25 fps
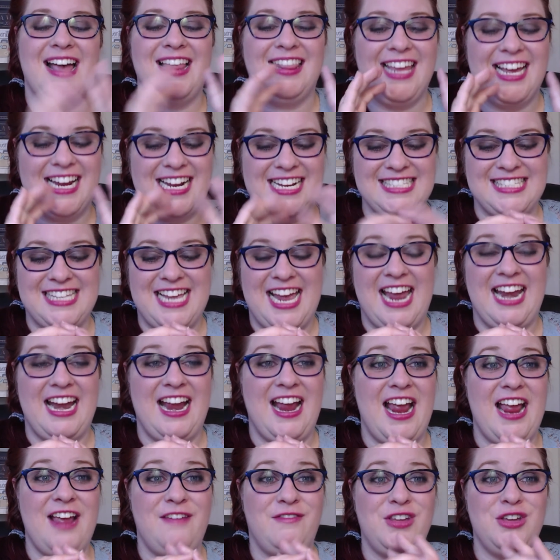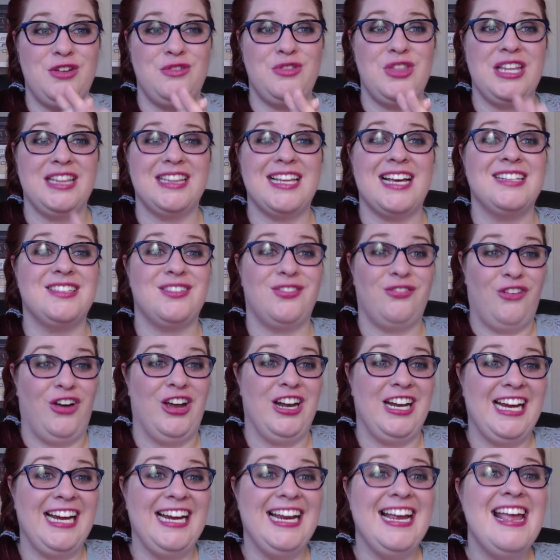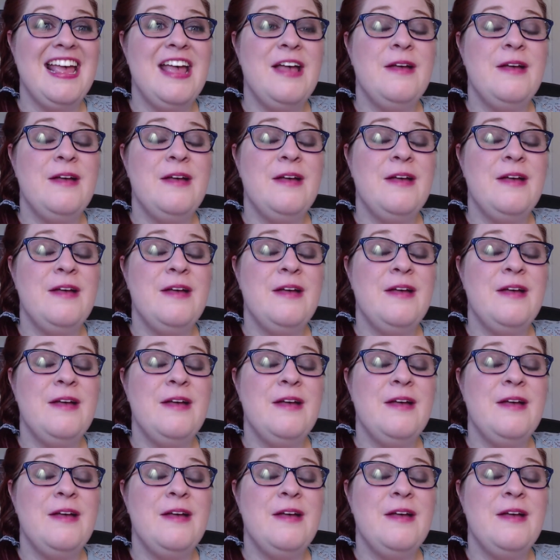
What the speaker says: Like I said, if you think that's funny